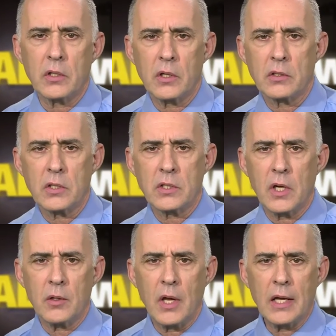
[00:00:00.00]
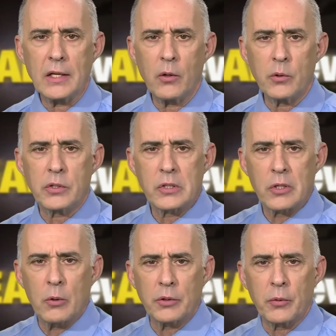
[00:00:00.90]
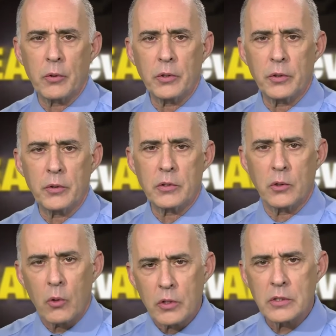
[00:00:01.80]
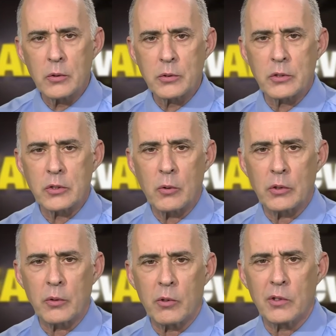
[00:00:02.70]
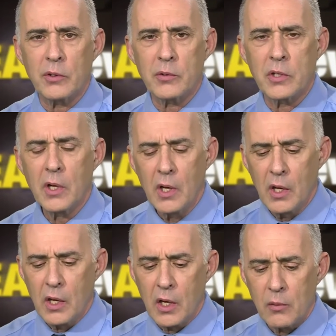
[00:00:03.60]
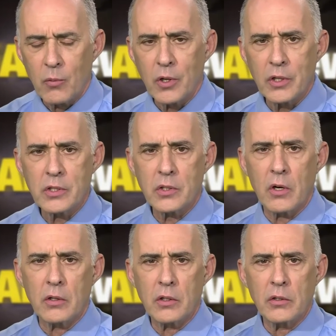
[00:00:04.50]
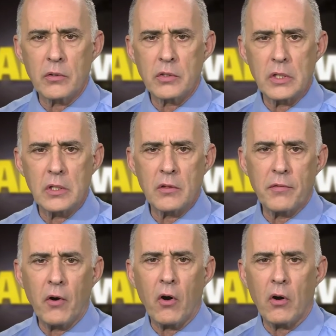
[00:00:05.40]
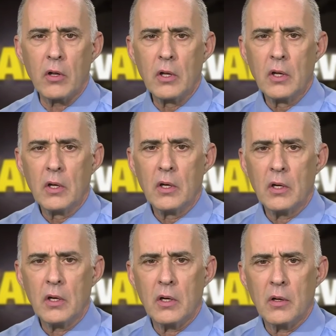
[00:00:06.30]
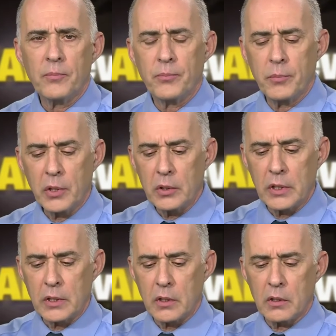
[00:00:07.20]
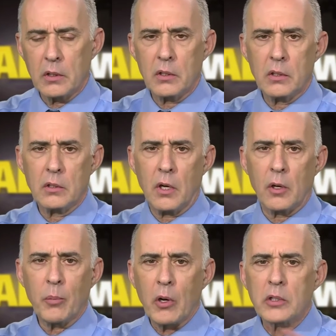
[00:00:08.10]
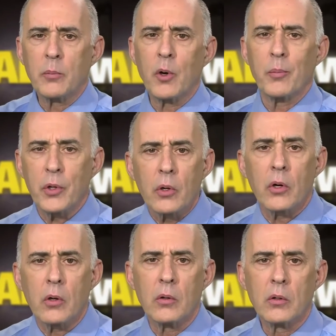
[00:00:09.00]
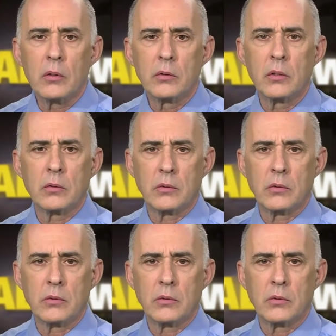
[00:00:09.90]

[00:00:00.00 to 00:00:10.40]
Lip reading: As I said, Eddie hosts a show on The Real News, Lawrence hosts a show on The Real News, and we're gonna start, you'll see in the fall, building our Baltimore Bureau to